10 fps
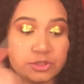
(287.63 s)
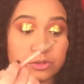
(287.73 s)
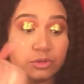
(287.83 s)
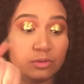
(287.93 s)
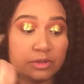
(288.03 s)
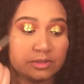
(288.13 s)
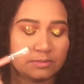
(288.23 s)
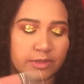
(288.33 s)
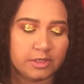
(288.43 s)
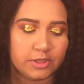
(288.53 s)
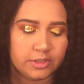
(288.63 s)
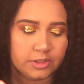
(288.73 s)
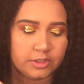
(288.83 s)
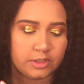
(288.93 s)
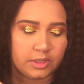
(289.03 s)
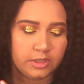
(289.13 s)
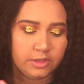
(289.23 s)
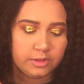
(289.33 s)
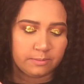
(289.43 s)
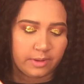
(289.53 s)
to smudge
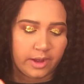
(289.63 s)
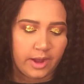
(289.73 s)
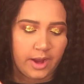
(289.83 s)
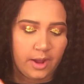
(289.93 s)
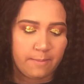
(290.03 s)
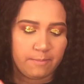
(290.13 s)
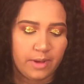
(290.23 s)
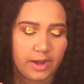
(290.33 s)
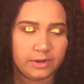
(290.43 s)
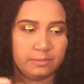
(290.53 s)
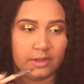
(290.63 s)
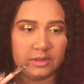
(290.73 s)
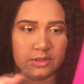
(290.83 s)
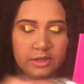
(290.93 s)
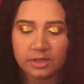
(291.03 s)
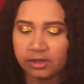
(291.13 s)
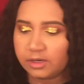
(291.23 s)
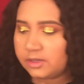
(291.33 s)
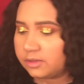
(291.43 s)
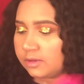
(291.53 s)
underneath my bottom lid.
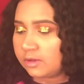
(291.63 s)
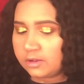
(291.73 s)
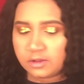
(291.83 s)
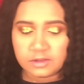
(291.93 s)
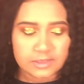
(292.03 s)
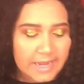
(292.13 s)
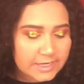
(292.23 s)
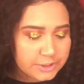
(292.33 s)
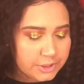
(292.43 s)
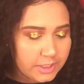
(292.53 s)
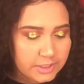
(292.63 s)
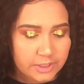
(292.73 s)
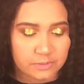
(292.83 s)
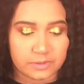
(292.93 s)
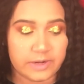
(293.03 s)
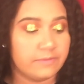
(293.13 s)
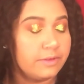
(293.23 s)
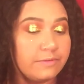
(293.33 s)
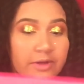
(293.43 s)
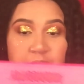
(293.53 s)
Lash line, whatever
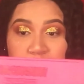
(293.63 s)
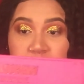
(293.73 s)
the fuck you